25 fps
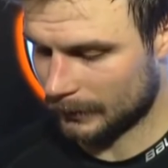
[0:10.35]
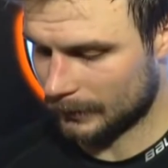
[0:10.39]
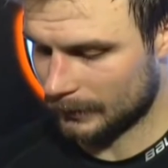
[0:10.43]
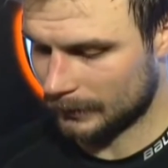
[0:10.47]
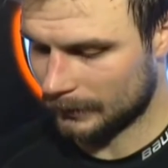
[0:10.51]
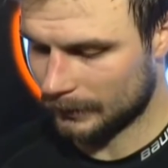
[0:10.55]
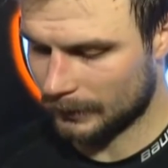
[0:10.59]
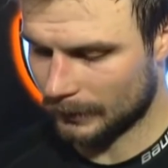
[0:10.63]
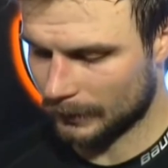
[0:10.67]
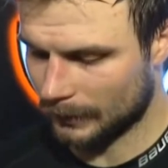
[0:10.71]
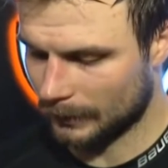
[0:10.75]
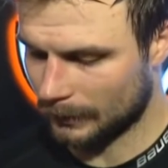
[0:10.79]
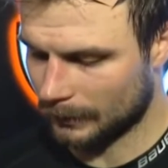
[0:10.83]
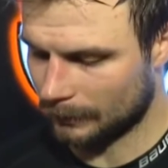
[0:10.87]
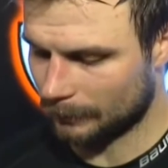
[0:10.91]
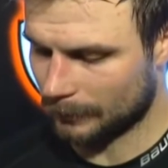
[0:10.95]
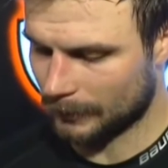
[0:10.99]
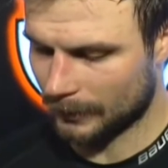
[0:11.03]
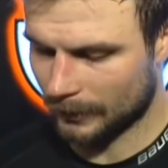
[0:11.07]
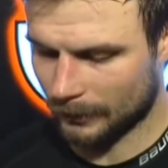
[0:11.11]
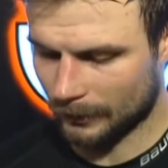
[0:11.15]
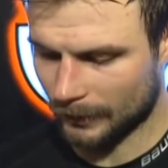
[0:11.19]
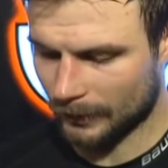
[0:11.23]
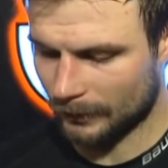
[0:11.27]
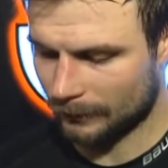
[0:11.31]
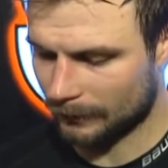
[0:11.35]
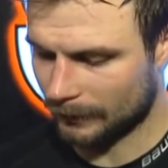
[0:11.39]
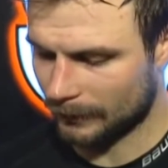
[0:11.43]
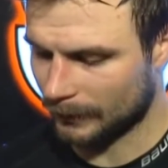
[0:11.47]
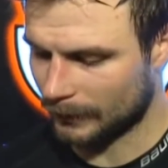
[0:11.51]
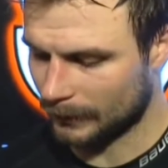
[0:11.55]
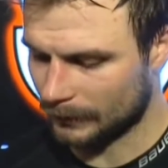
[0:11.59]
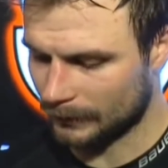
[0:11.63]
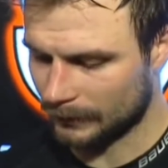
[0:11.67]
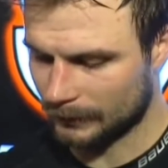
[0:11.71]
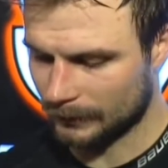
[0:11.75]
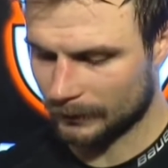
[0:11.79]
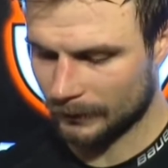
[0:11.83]
He's been great
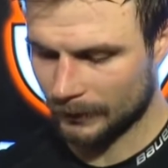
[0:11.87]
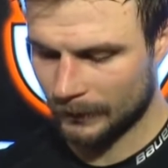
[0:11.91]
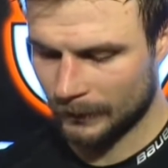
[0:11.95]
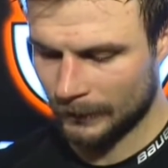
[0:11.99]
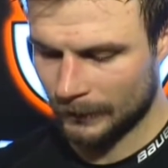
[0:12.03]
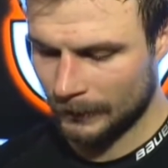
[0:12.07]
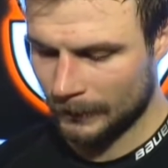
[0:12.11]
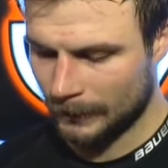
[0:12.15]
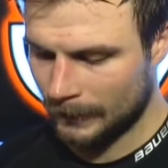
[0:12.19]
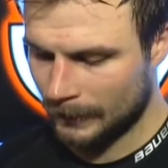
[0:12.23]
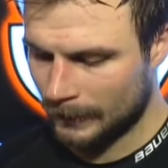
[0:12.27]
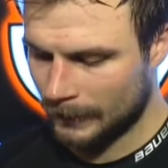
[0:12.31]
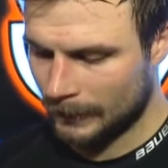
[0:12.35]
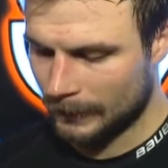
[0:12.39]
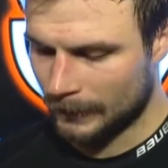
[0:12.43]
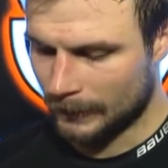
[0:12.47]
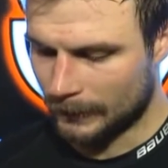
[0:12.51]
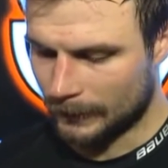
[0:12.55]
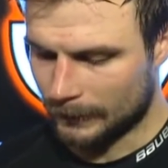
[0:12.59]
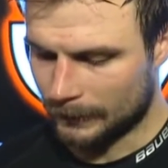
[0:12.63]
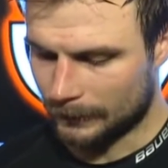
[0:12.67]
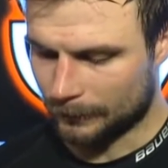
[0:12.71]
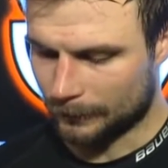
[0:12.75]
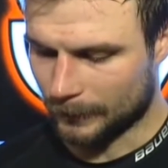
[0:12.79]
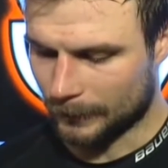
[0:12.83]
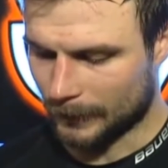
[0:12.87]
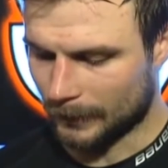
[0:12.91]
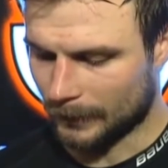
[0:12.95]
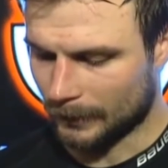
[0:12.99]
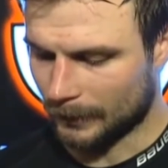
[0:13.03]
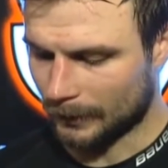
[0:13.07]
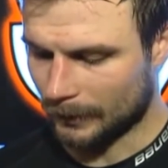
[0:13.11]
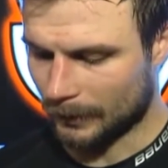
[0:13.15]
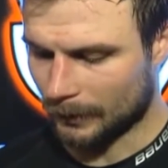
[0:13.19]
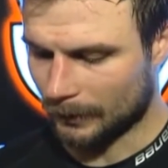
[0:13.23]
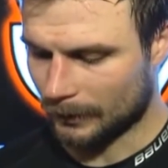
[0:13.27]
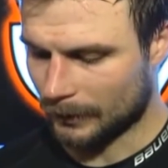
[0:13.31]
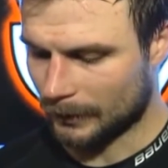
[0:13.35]
for us. He's been
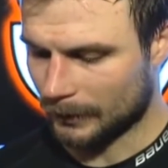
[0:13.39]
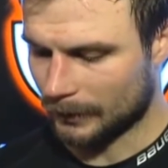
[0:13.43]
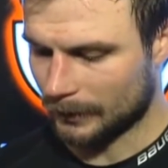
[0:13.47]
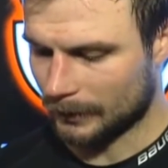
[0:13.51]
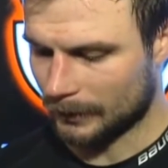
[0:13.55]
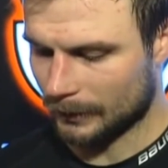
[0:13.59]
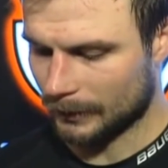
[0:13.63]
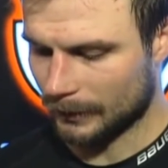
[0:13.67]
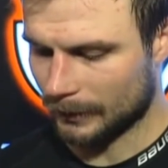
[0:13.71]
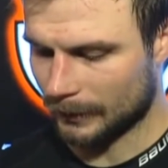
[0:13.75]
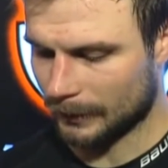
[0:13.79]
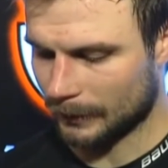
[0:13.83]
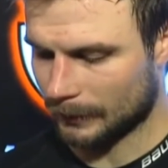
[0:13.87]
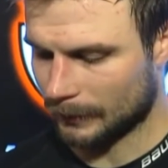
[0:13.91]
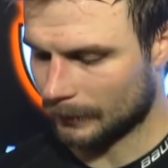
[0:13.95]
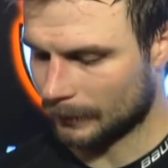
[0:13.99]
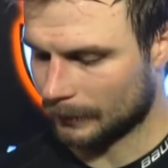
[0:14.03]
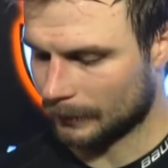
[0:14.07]
good all year